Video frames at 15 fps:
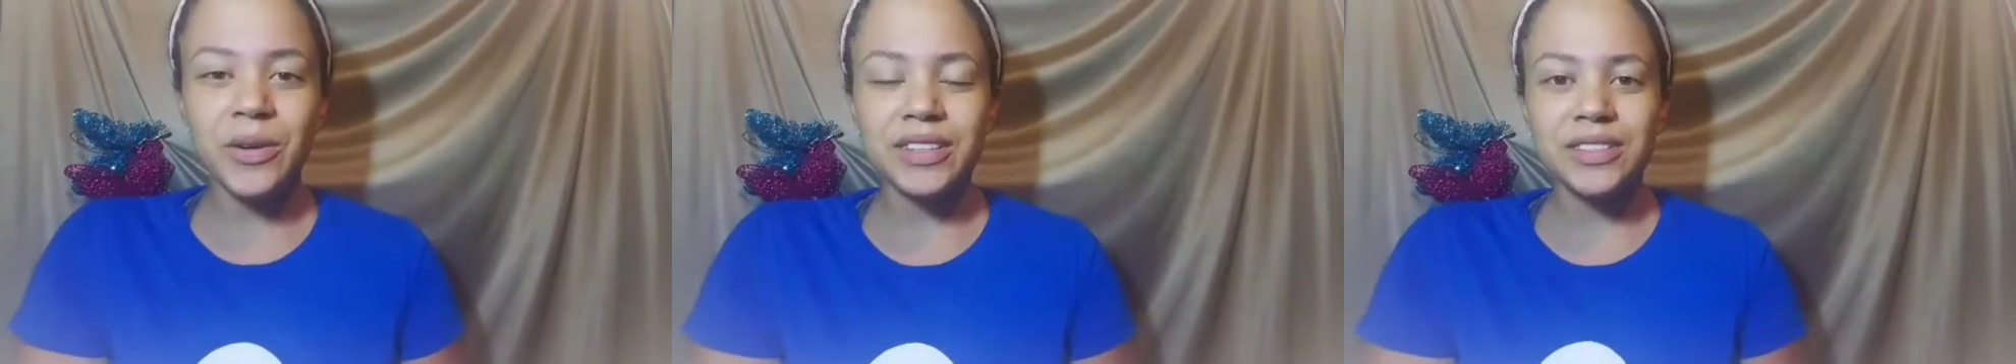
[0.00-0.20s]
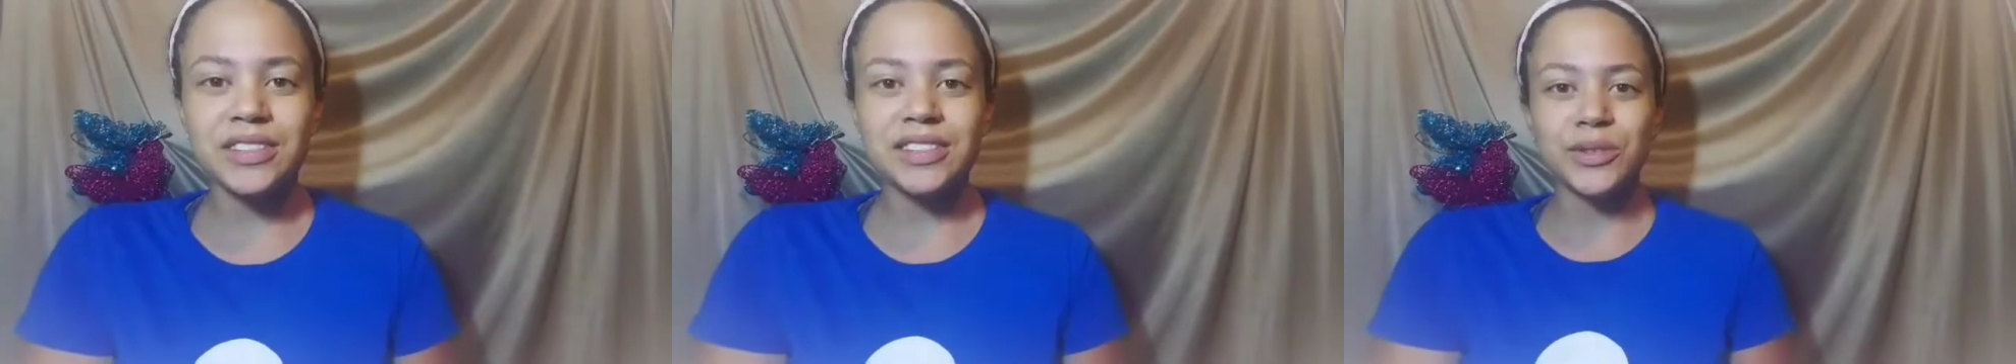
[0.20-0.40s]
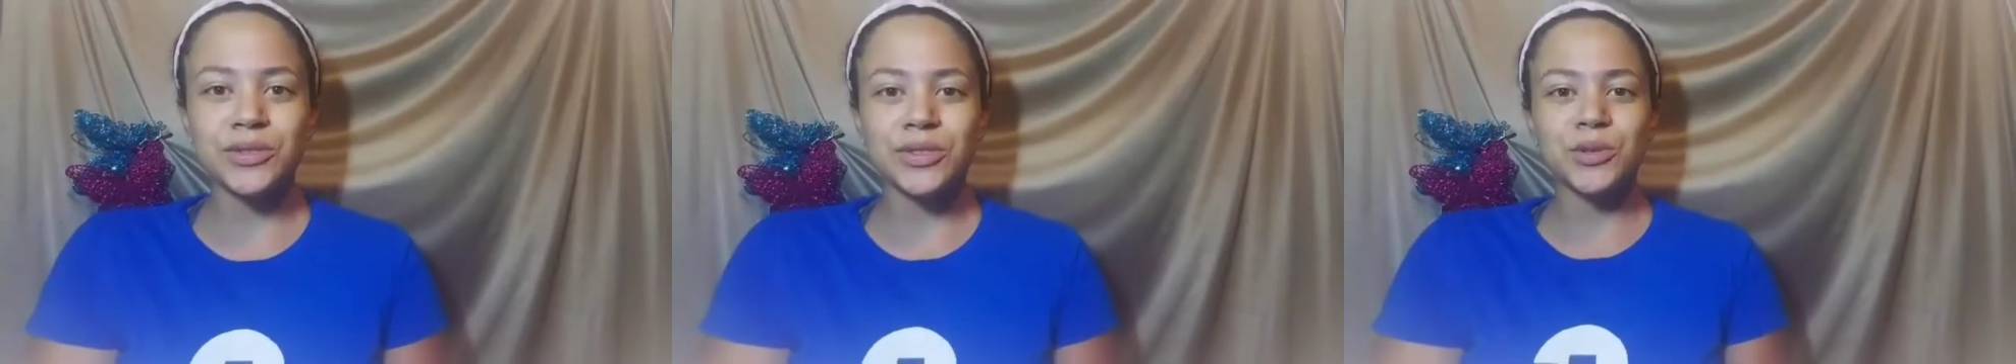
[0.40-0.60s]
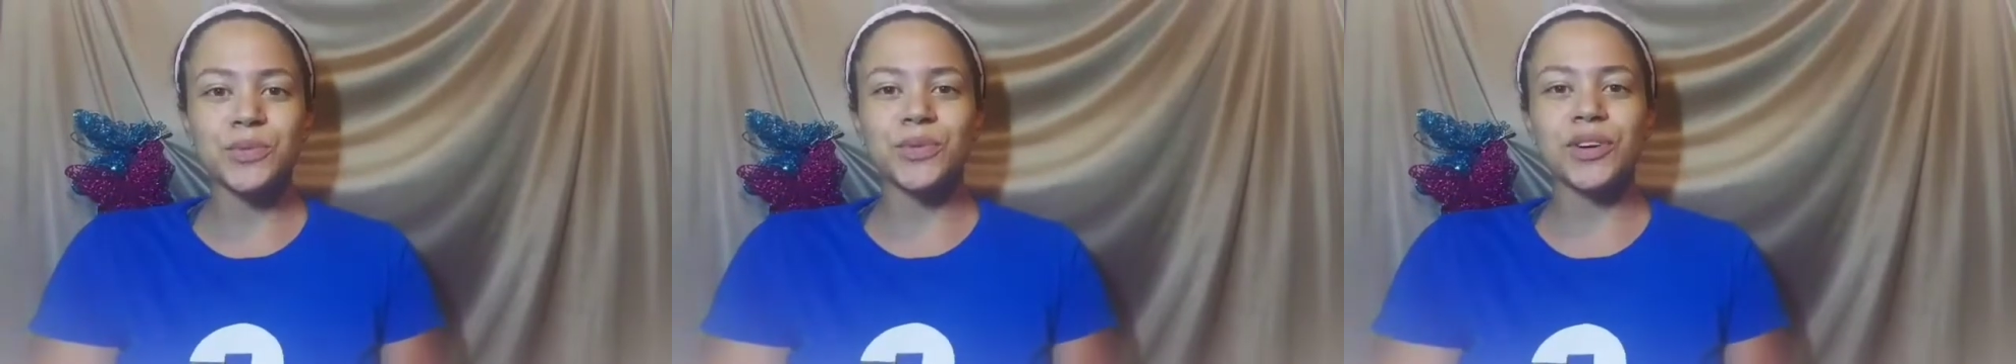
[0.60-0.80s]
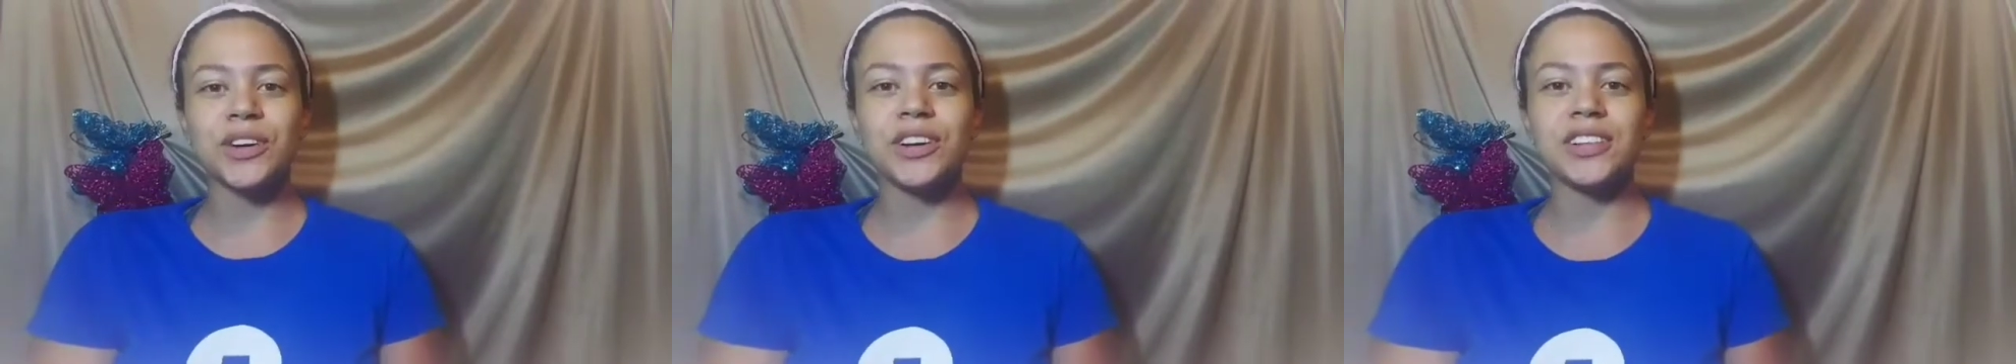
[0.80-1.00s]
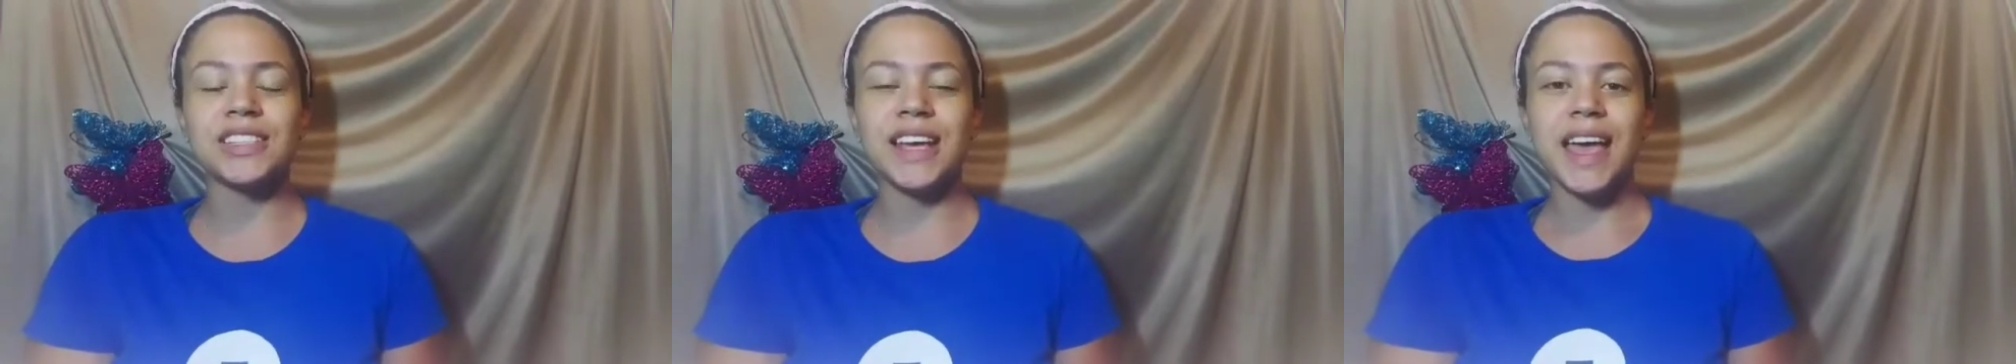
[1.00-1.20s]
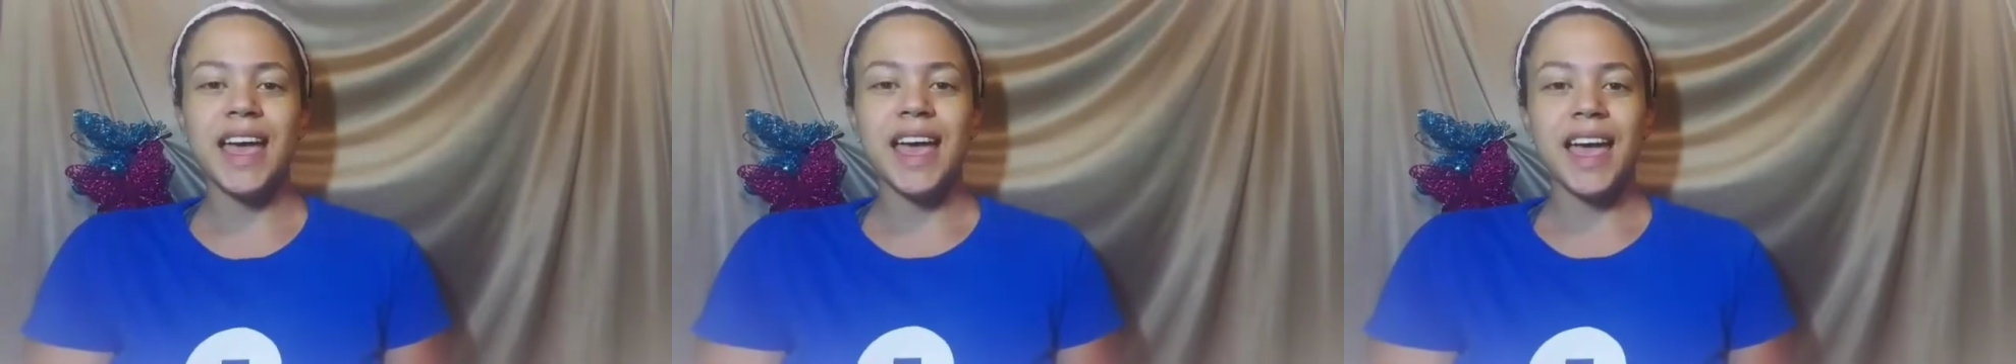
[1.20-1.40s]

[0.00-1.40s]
go into this YouTube world,